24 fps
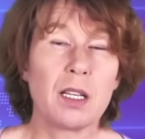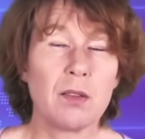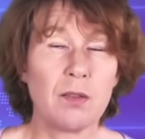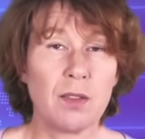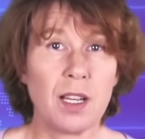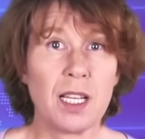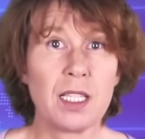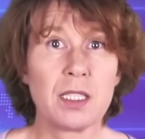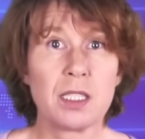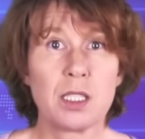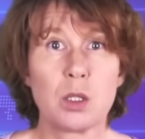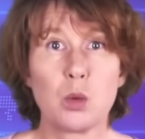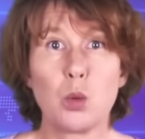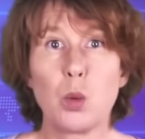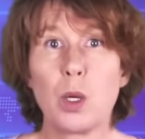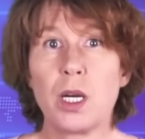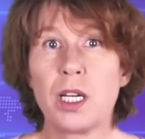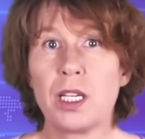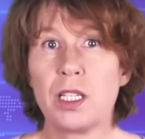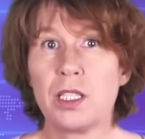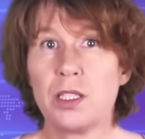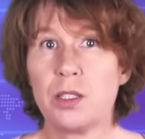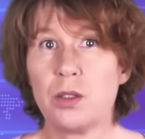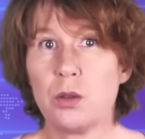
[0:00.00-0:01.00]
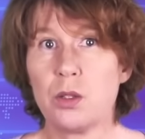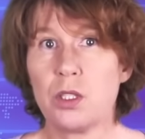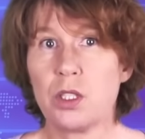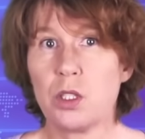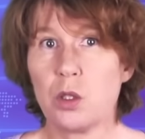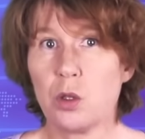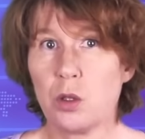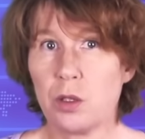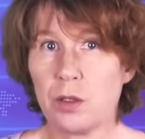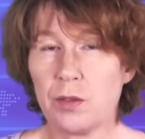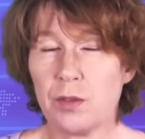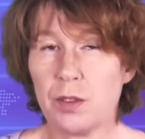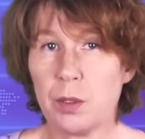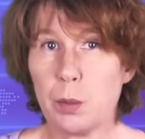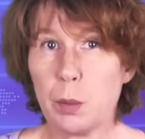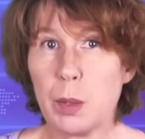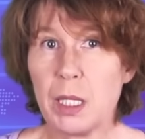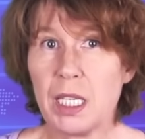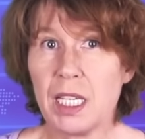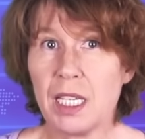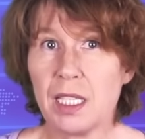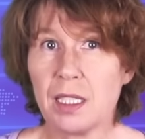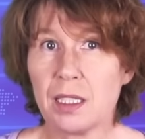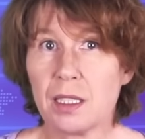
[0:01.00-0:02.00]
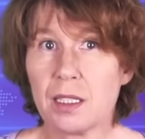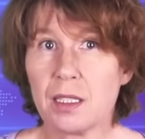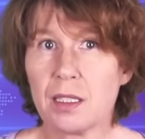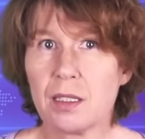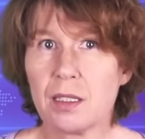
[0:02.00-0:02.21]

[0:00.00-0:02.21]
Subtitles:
That's why I use NordVPN.